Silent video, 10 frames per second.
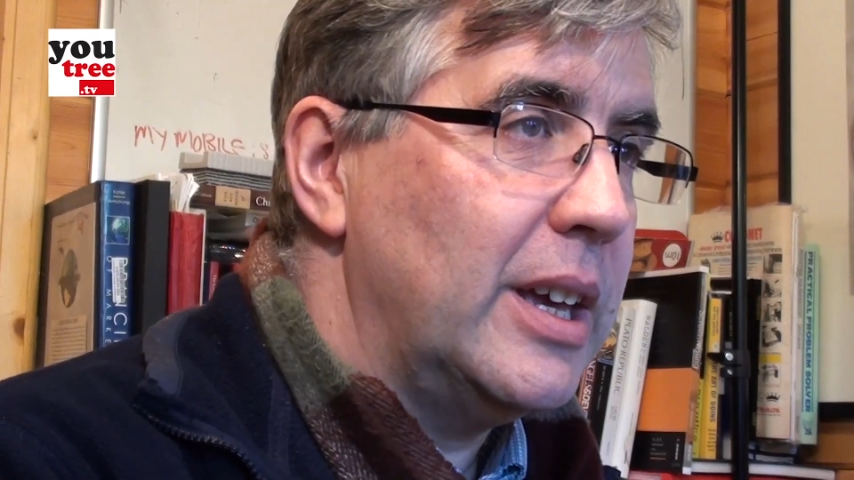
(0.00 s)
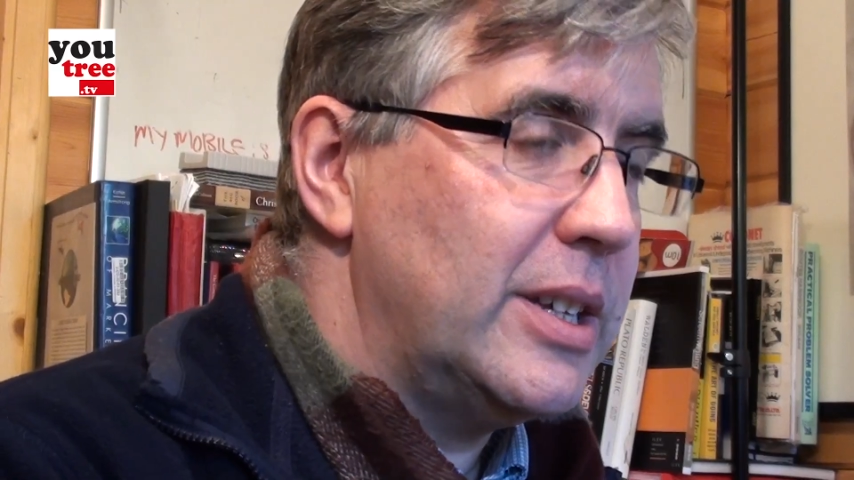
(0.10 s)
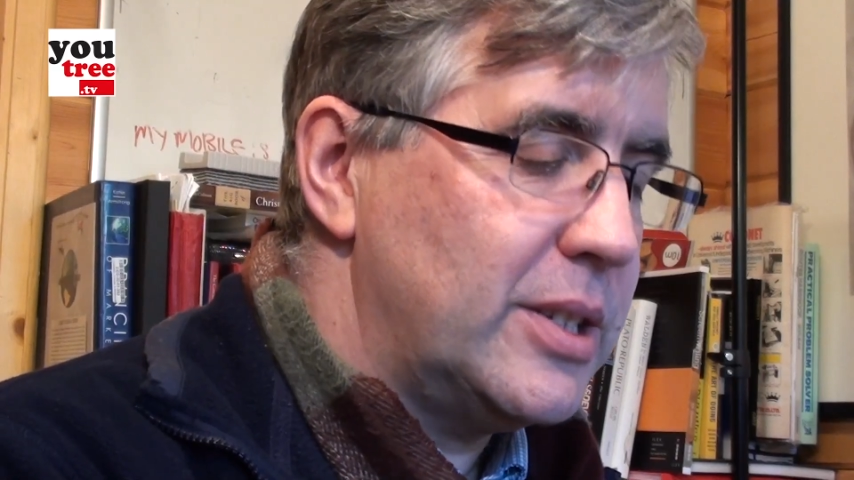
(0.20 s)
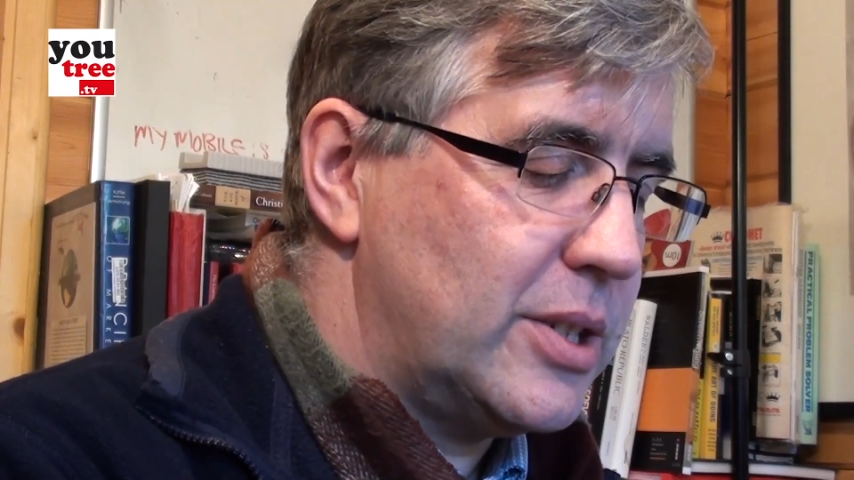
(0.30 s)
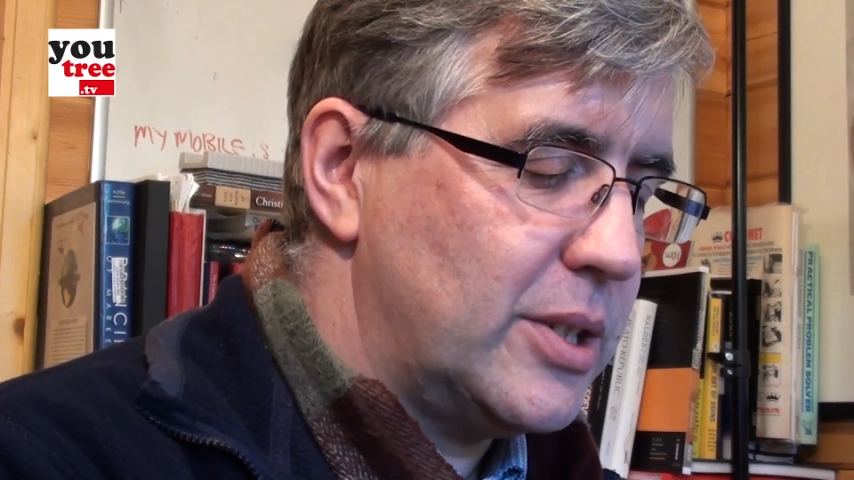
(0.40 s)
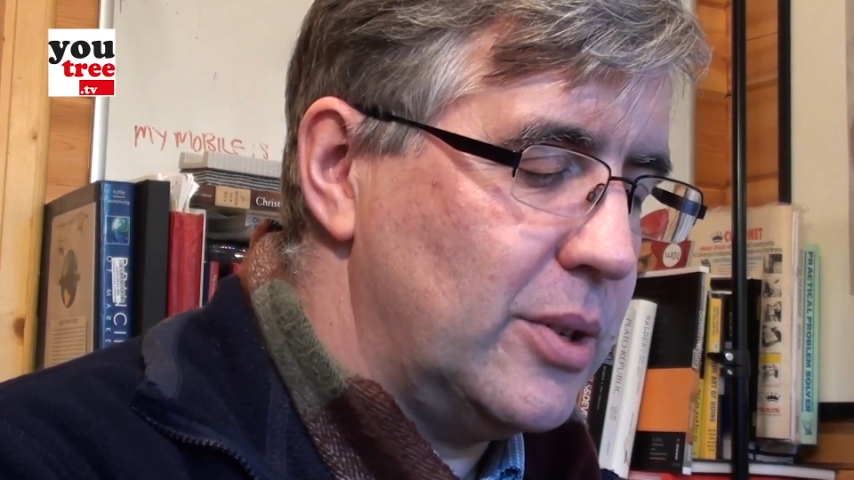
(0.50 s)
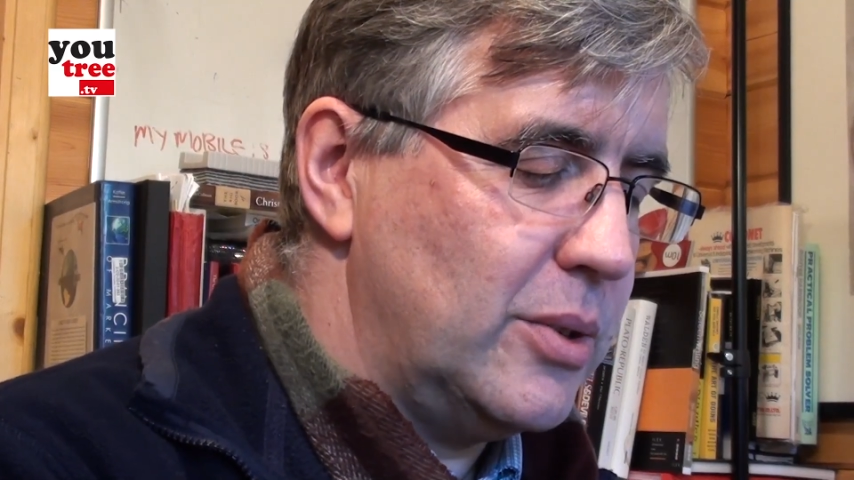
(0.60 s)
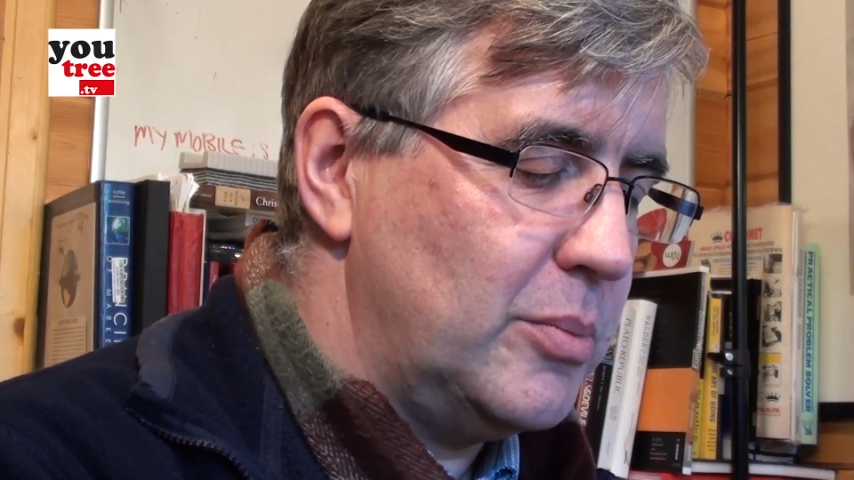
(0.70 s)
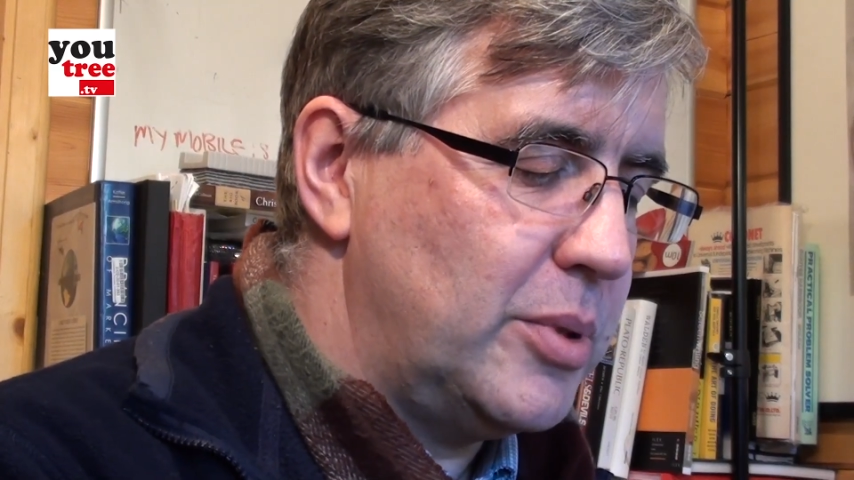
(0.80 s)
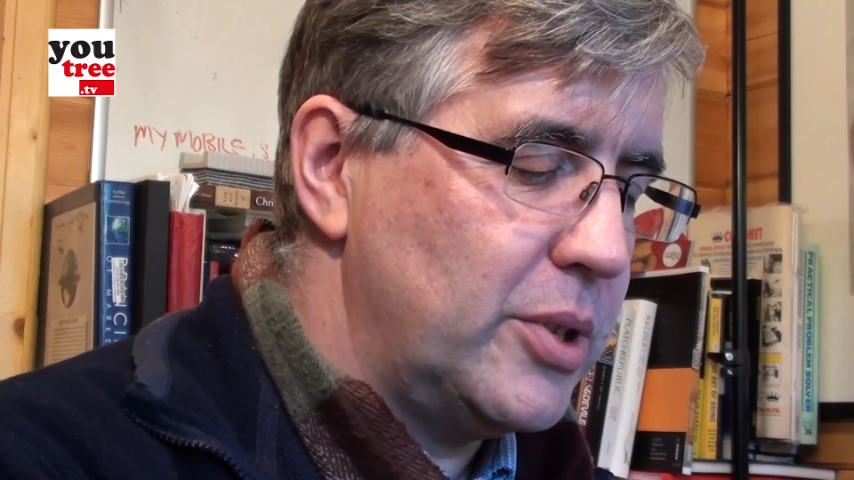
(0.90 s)
is
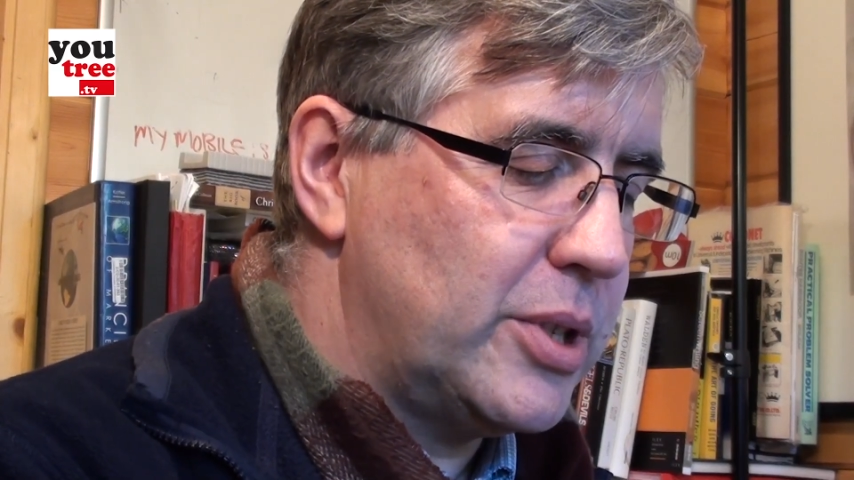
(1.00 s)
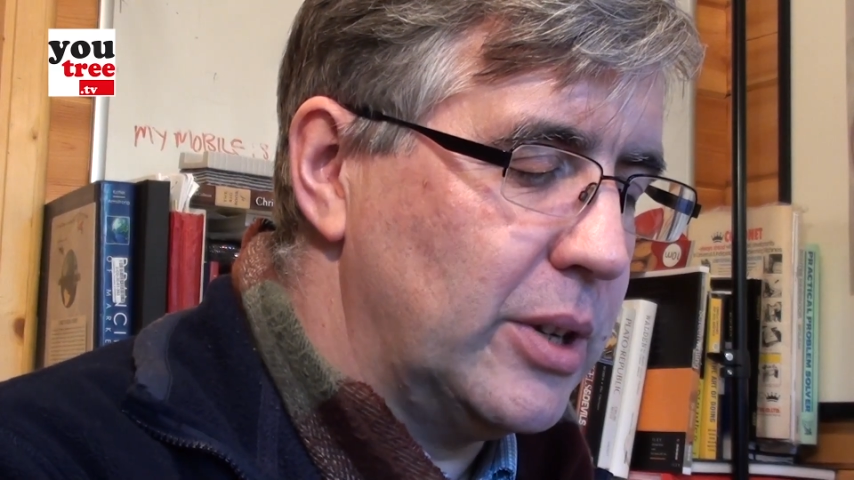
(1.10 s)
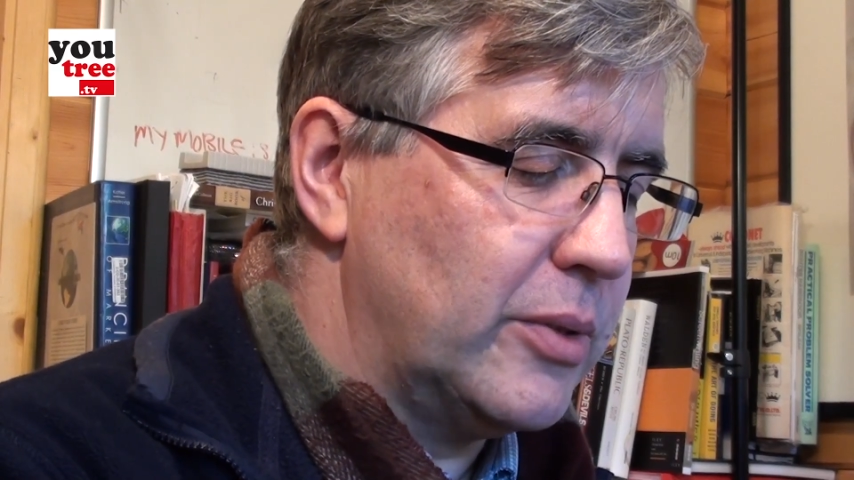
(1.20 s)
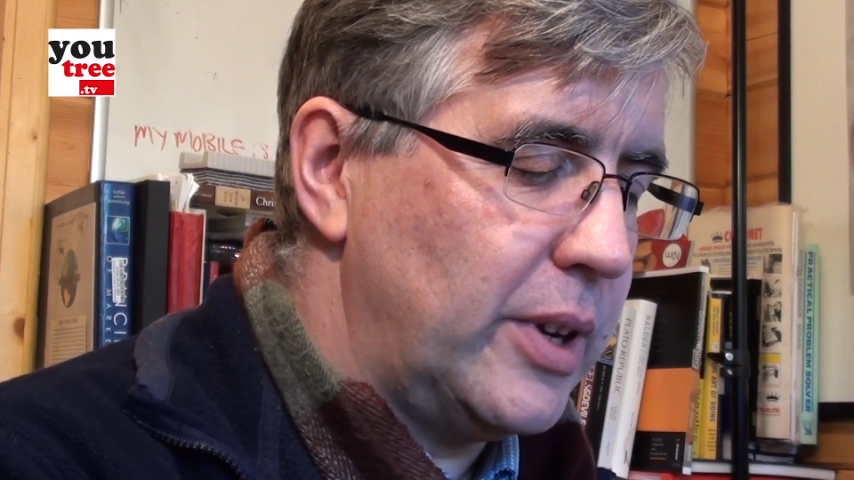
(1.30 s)
to produce a little